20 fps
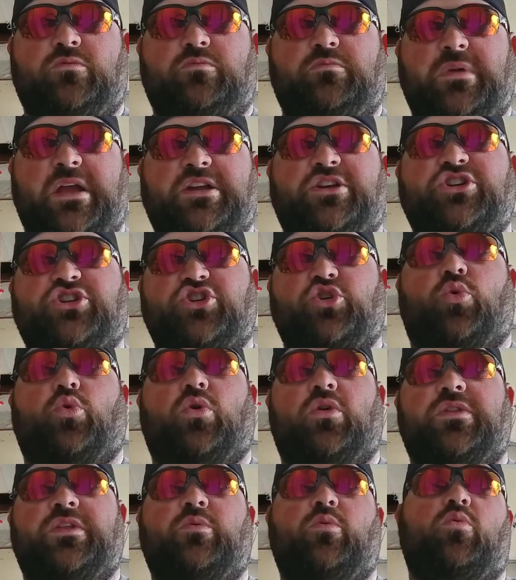make
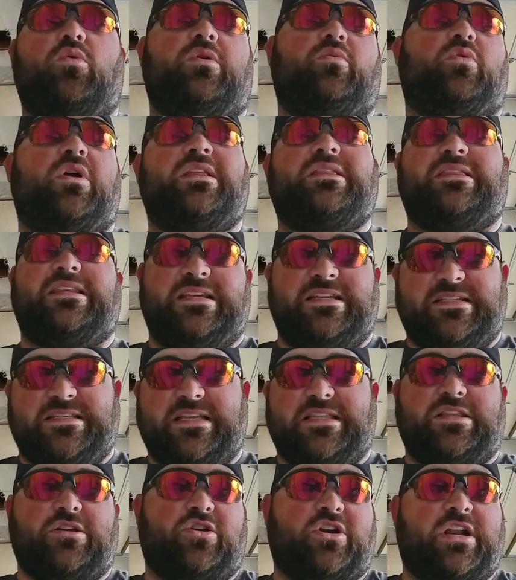sure that when we rent these
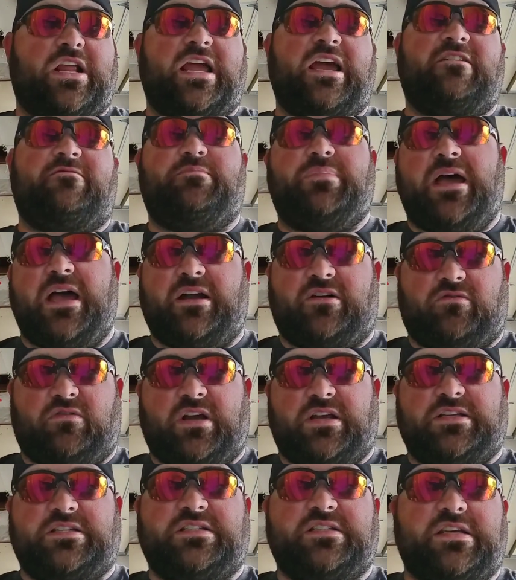that they're going to have
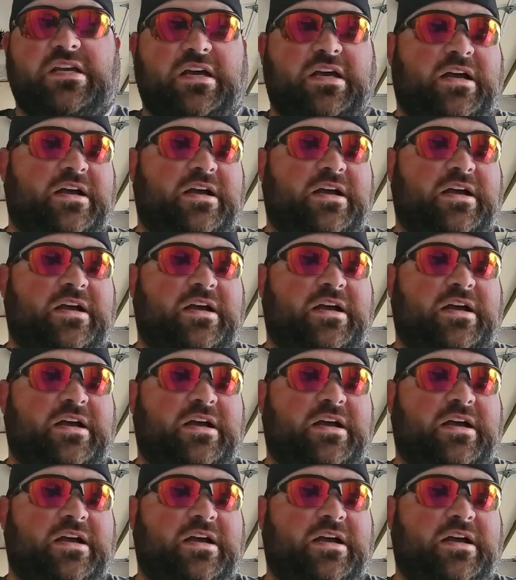backrests.